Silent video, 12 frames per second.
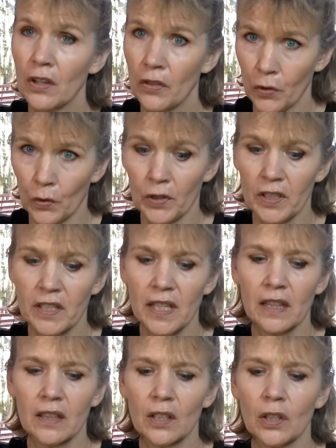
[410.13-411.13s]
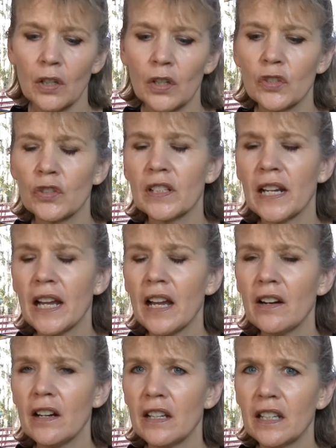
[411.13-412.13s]
Thor set the cauldron
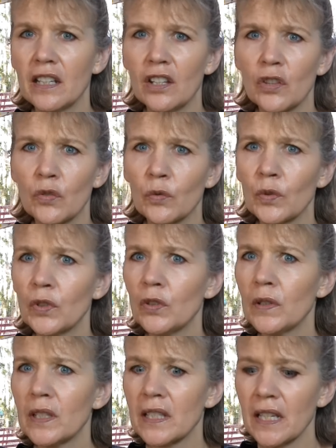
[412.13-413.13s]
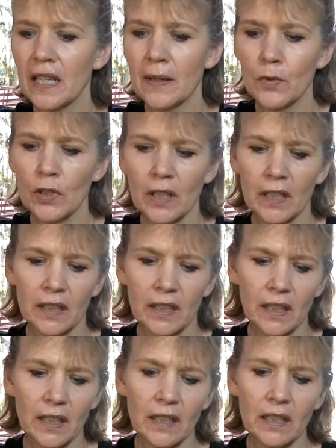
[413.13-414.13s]
down and he threw his hammer
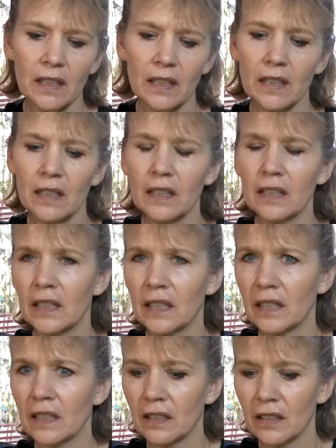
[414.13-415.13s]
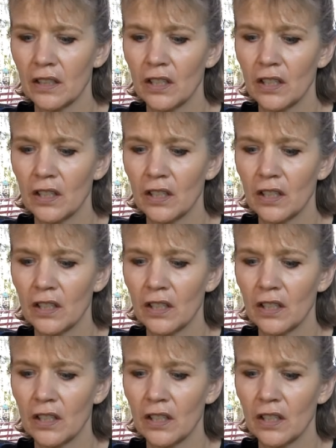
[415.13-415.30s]
again and again